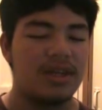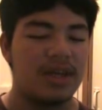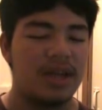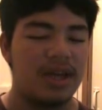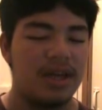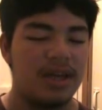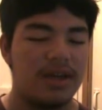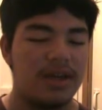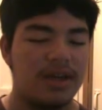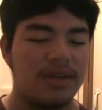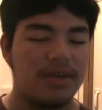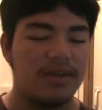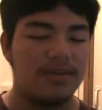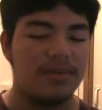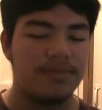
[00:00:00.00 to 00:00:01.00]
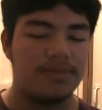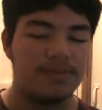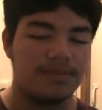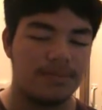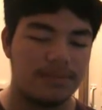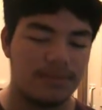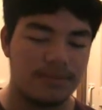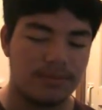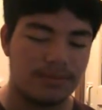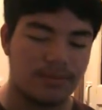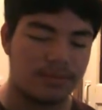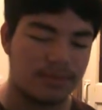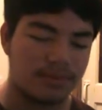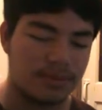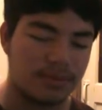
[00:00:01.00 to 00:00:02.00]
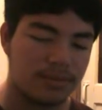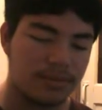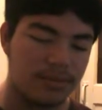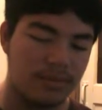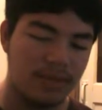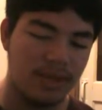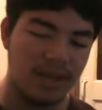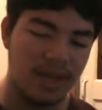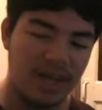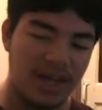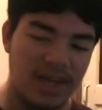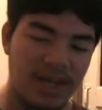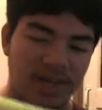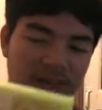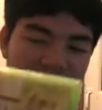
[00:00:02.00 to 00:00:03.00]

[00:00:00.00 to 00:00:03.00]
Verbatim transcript: and um, yeah, it would